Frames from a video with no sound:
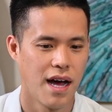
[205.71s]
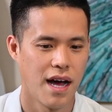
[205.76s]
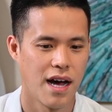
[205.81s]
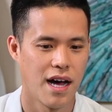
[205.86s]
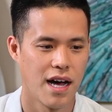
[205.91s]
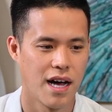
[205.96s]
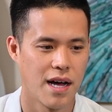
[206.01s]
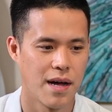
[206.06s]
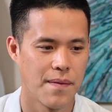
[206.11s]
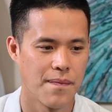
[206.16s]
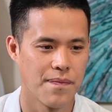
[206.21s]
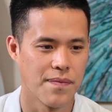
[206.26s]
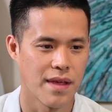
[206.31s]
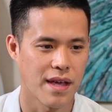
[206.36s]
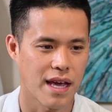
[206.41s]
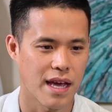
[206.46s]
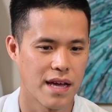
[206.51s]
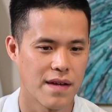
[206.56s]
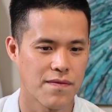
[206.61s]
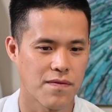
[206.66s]

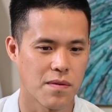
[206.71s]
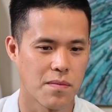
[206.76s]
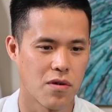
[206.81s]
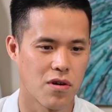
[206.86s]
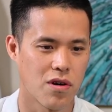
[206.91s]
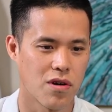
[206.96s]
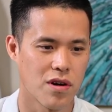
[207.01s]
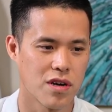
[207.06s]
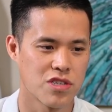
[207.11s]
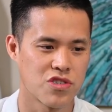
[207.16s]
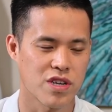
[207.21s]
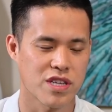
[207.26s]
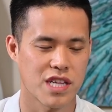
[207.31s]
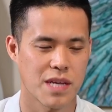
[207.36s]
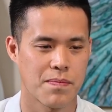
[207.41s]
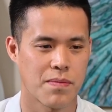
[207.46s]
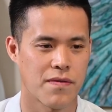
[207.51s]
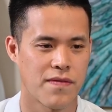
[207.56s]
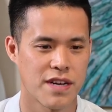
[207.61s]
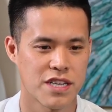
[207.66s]
And for more
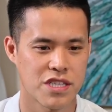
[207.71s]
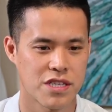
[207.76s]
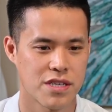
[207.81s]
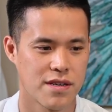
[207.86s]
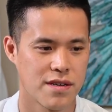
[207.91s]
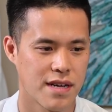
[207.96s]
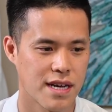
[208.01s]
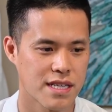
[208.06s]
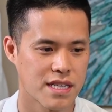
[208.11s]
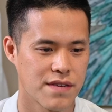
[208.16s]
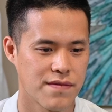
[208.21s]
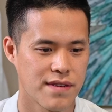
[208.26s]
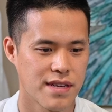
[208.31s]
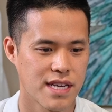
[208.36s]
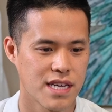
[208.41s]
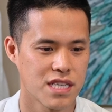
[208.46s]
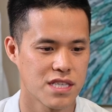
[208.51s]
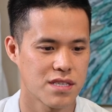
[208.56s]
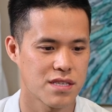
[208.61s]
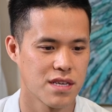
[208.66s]
strictly professional
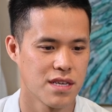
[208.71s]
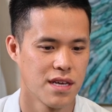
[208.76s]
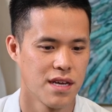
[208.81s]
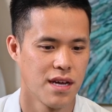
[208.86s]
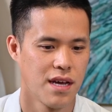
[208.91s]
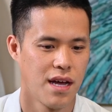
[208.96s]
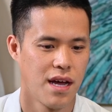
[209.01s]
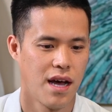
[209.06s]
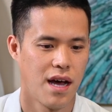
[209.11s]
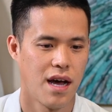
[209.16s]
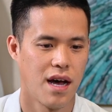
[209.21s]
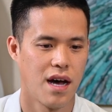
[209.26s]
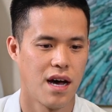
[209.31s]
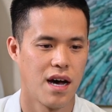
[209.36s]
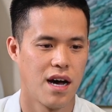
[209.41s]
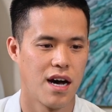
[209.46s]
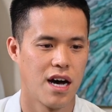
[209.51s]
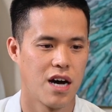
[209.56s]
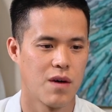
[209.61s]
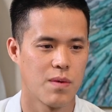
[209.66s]
activities,
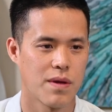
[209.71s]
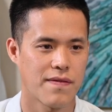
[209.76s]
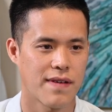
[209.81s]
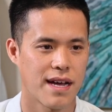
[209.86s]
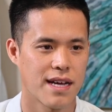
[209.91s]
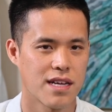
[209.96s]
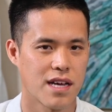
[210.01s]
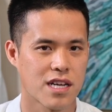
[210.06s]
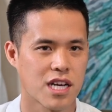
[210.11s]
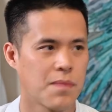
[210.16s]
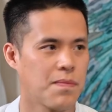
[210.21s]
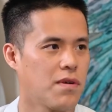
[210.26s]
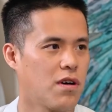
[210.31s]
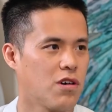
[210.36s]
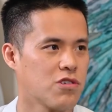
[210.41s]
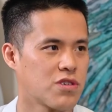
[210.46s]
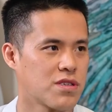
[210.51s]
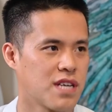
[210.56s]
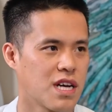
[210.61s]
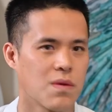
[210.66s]
we've had a couple
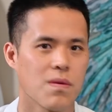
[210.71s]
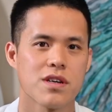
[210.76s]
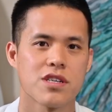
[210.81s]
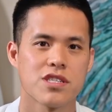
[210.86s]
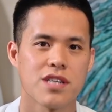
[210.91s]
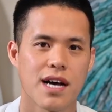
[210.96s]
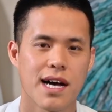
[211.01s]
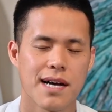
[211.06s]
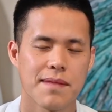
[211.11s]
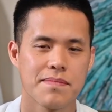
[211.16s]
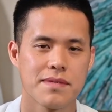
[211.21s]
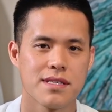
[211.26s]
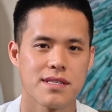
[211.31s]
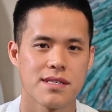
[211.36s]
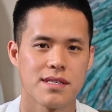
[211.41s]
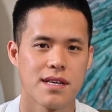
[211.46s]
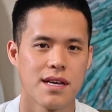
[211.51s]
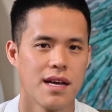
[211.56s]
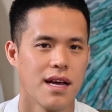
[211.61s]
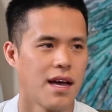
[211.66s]
ultrasound
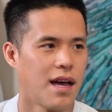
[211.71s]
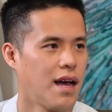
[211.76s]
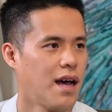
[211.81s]
workshops.